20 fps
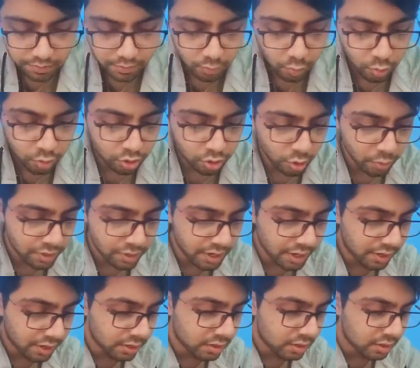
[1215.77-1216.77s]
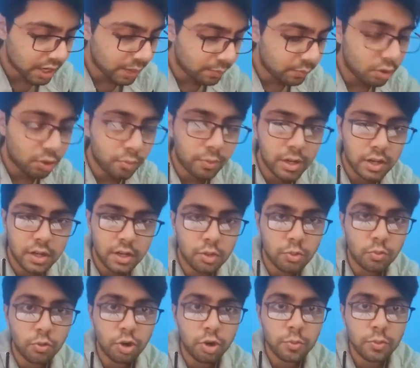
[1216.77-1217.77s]
Most common genetic abnormality you
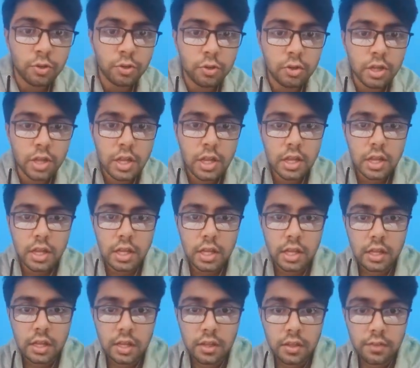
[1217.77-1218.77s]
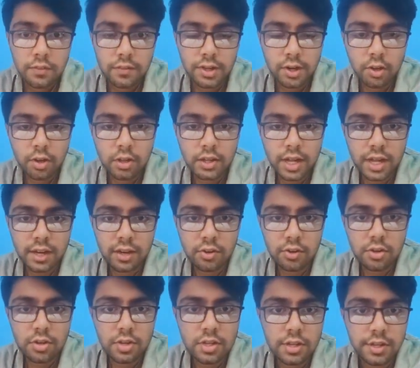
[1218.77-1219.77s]
won't be know without a
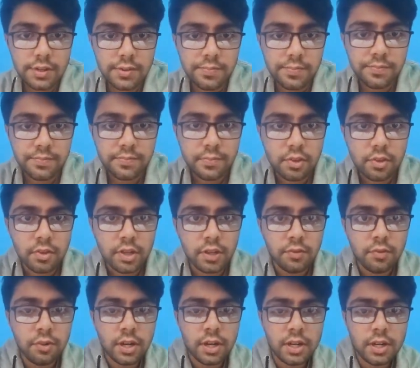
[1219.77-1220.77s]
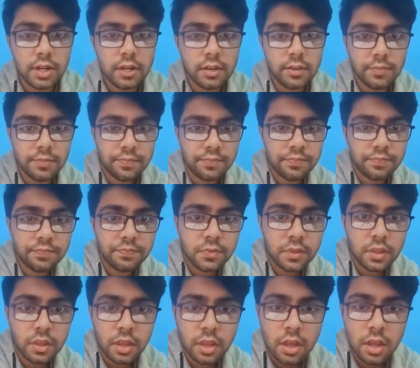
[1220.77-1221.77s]
diagnosis here. So yeah, if you can tell.
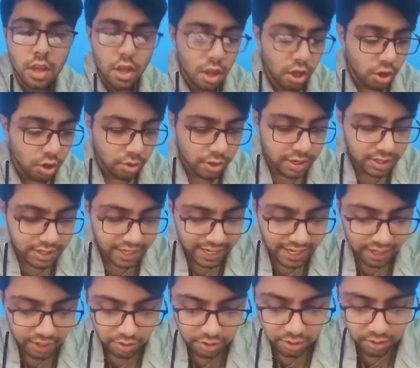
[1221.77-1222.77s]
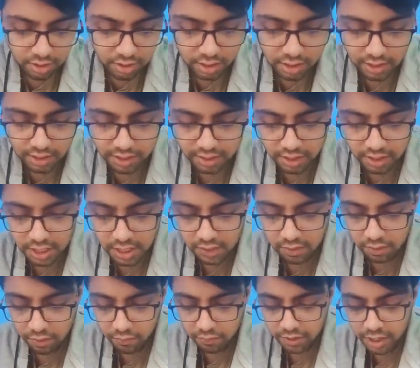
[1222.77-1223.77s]
Okay, the diagnosis is
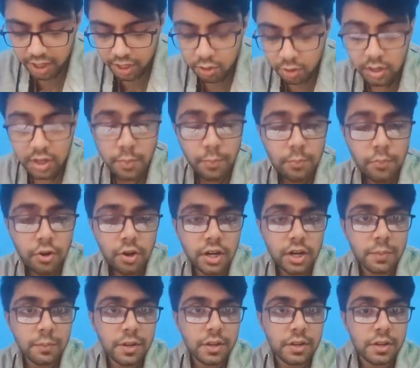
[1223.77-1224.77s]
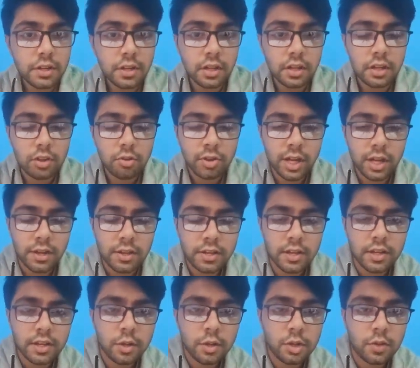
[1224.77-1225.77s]
suggestive of a frontotemporal dementia. So yeah, it's a
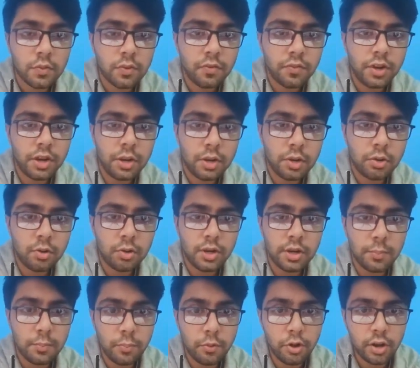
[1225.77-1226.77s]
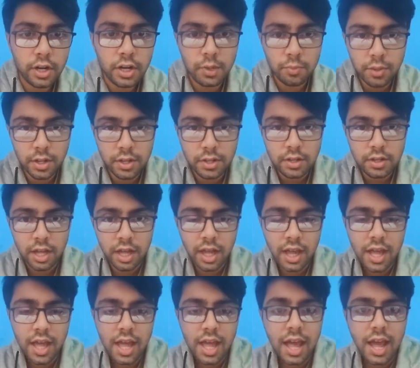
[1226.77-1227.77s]
case of a frontotemporal dementia,
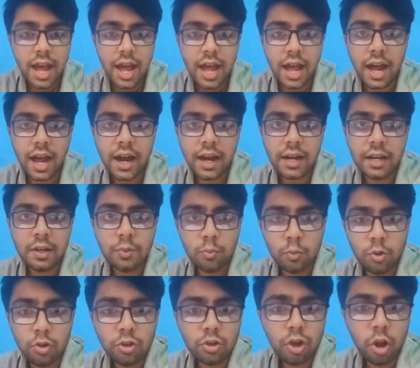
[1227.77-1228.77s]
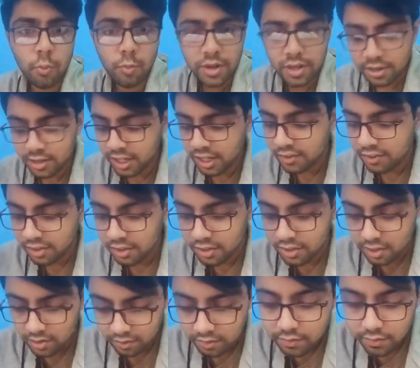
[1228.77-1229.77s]
and the most common gene
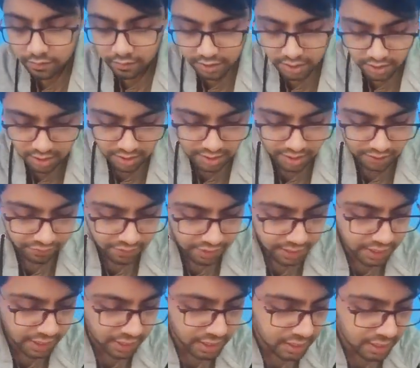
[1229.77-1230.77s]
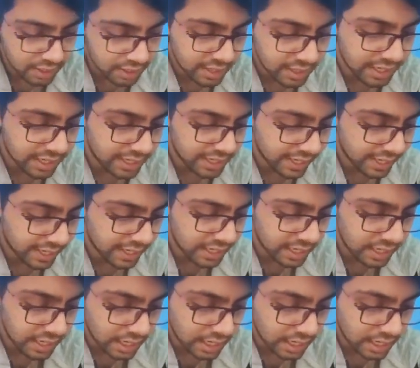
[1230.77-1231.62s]
which is affected here is C9